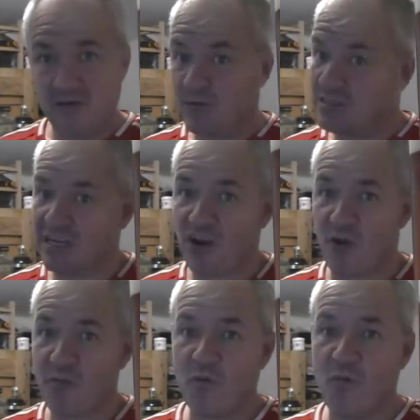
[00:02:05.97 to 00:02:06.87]
Was it
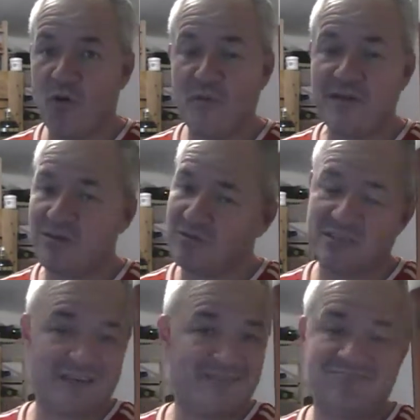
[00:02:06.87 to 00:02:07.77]
global warming, or was
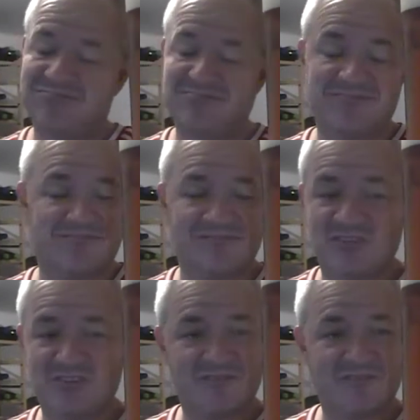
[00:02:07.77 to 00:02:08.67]
it
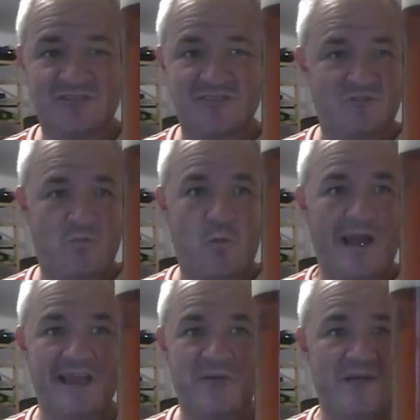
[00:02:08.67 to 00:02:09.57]
just some
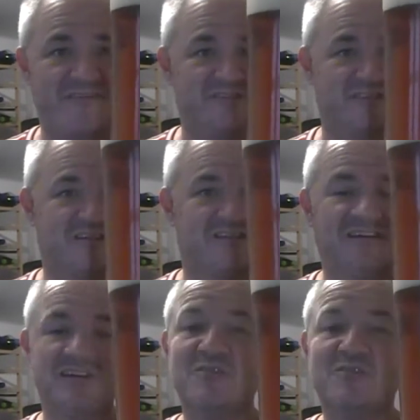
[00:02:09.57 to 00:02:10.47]
wacky weathers?
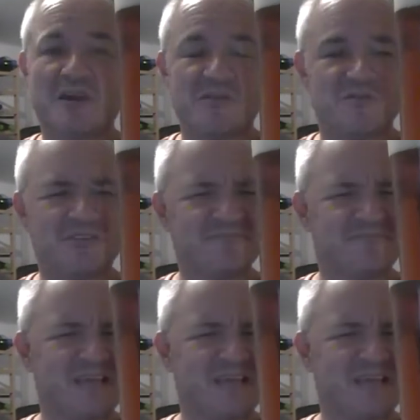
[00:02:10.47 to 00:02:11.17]
Who knows?